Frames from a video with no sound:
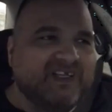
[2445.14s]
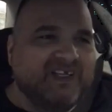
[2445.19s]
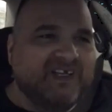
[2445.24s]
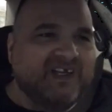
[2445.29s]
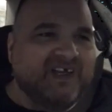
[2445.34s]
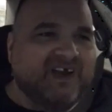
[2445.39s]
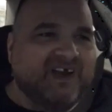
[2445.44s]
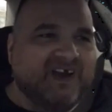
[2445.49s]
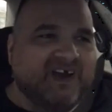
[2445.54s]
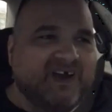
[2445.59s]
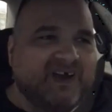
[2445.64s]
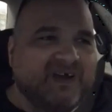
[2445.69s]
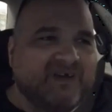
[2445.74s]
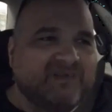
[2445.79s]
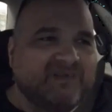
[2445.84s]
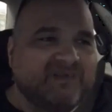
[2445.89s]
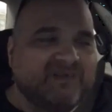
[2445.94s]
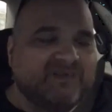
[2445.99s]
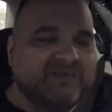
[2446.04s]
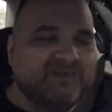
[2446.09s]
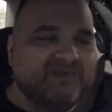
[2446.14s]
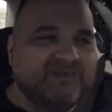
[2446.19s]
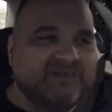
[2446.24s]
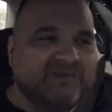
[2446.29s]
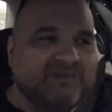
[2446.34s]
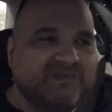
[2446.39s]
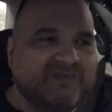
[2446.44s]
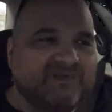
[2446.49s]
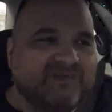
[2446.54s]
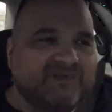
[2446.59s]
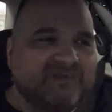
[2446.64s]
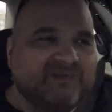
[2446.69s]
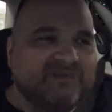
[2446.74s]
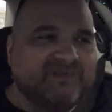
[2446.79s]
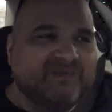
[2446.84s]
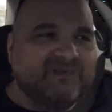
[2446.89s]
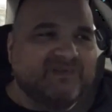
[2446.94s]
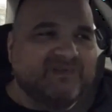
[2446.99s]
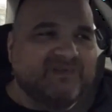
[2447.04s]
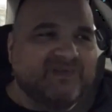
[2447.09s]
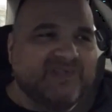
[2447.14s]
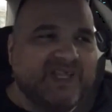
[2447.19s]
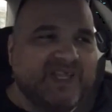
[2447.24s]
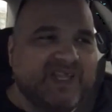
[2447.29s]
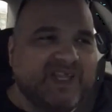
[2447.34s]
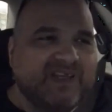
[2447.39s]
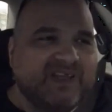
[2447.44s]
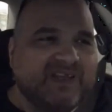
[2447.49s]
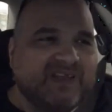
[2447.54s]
um yeah, yeah. I